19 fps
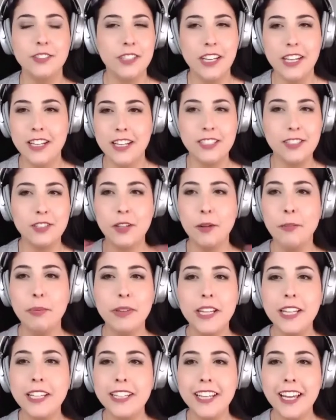it's
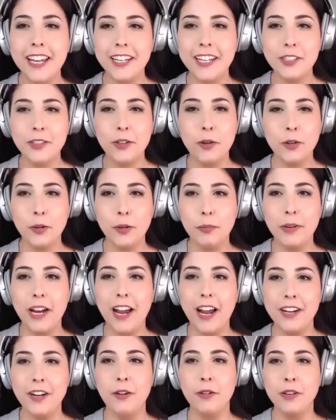completely anecdotal, but
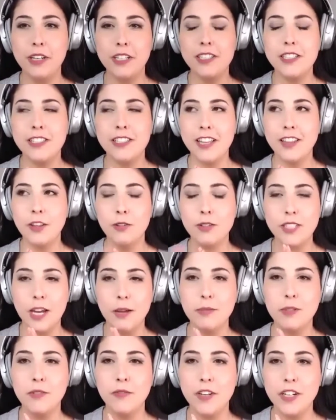I noticed that those
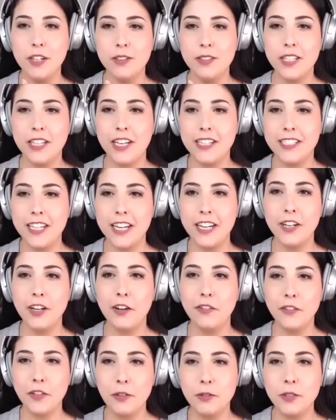types of videos that get taken off
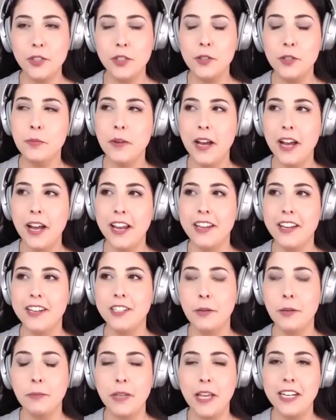YouTube, I end
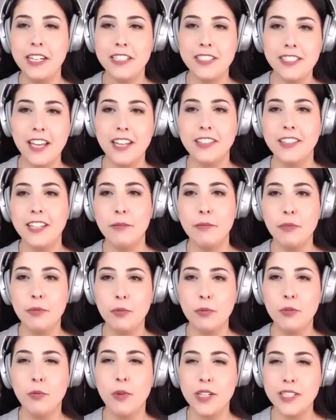up getting sent them
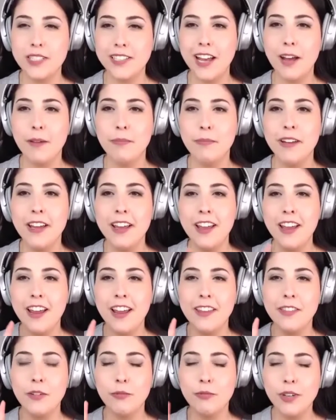through WhatsApp.
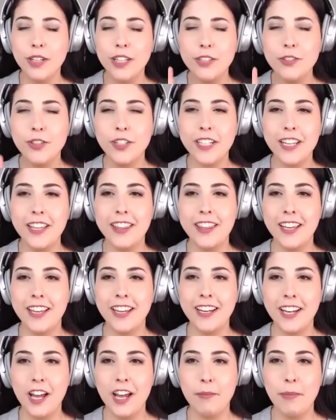And the really tricky
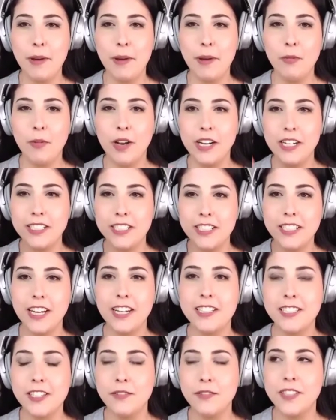thing about wanting to
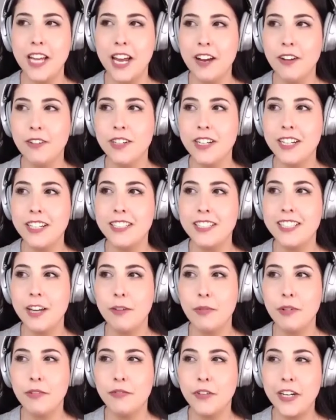take stuff down is
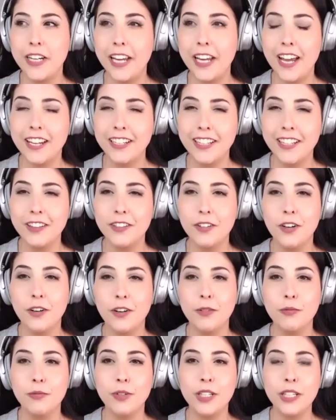that we forget that there
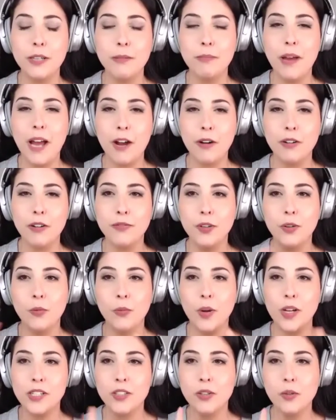are really powerful
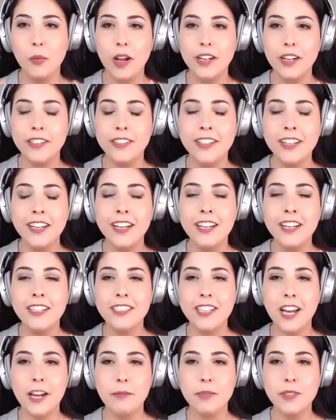one-to-one
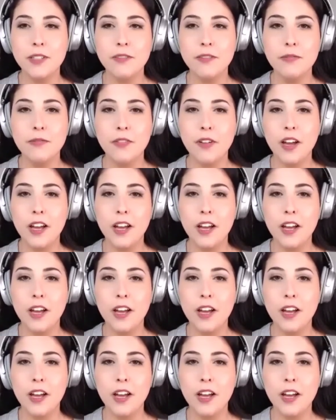types of